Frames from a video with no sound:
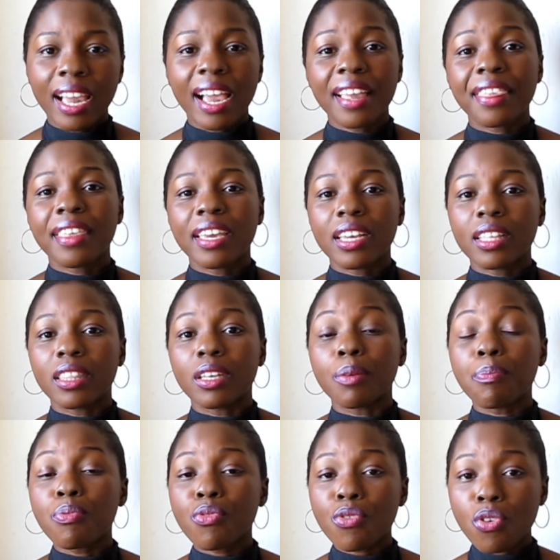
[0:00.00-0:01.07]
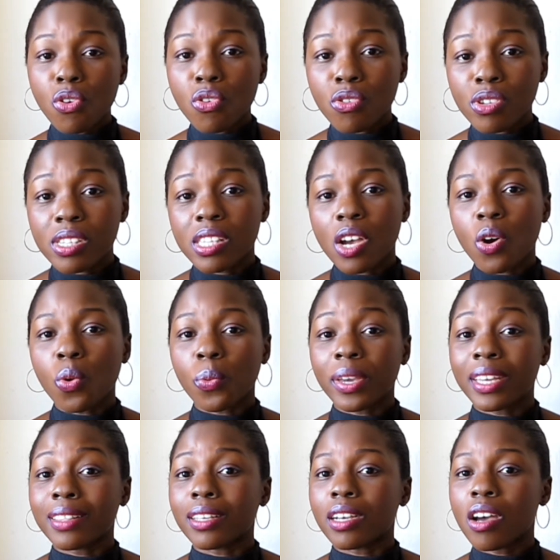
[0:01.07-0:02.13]
I think the pros
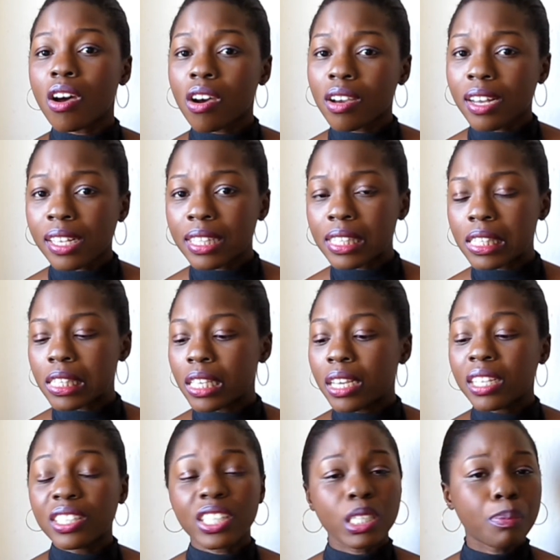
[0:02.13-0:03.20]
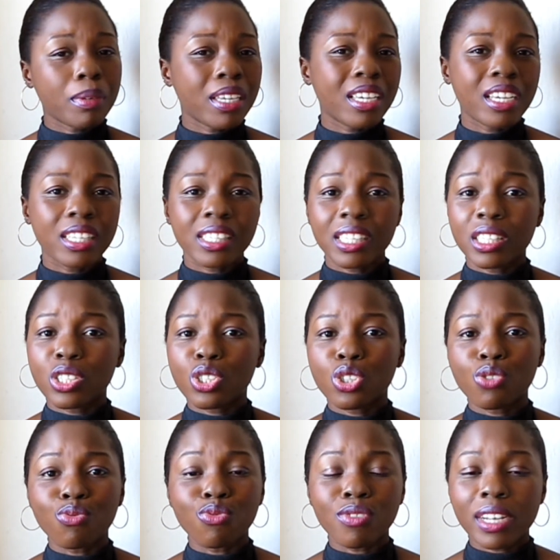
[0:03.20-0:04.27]
outweigh the cons just because
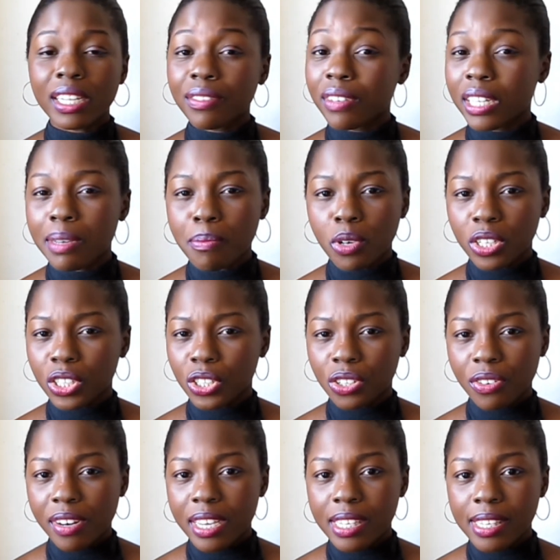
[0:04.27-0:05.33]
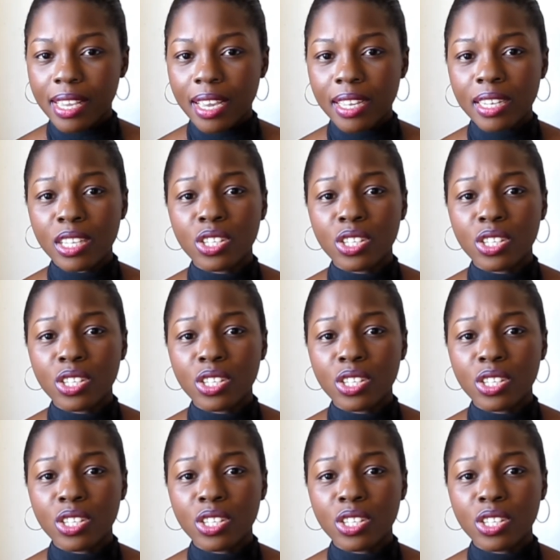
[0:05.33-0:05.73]
it's really moisturizing.